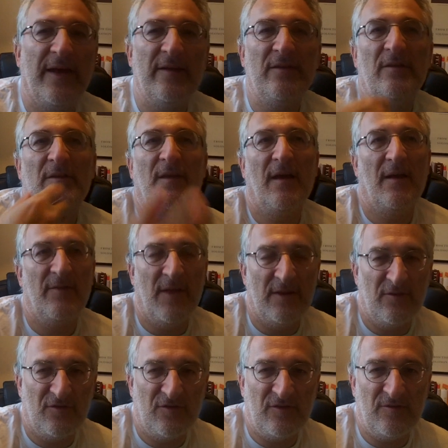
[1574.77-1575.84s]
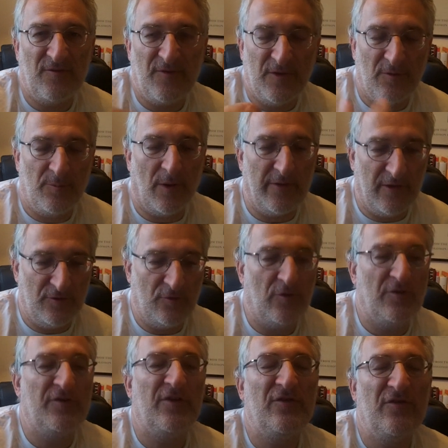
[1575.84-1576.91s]
then, filled by those
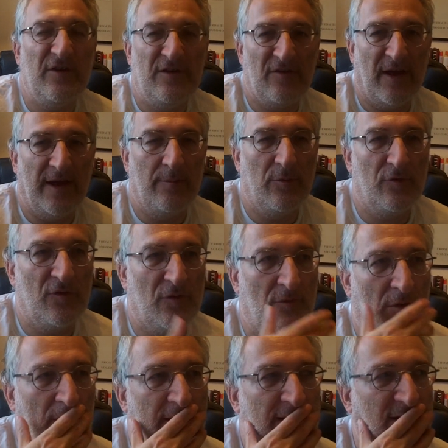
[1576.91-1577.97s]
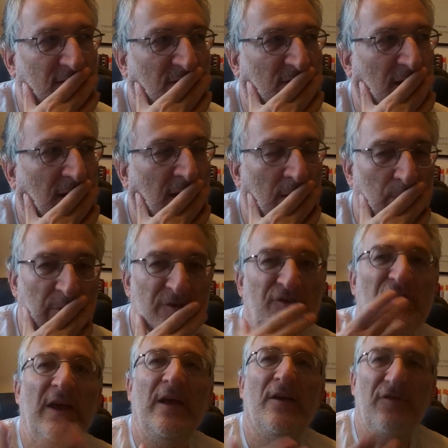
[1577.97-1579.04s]
voices, she's able to write. But
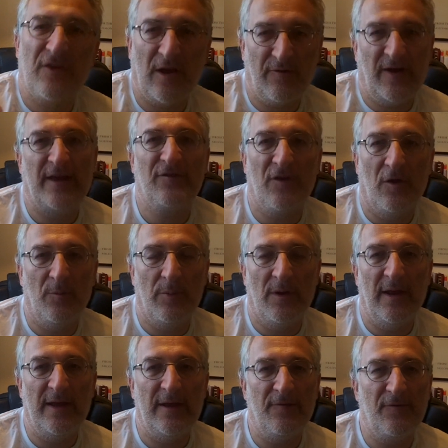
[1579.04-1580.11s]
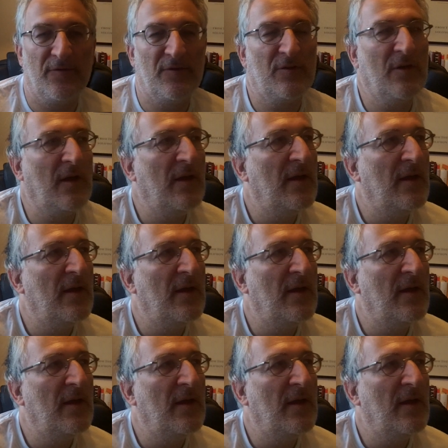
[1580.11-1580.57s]
she herself has no beliefs.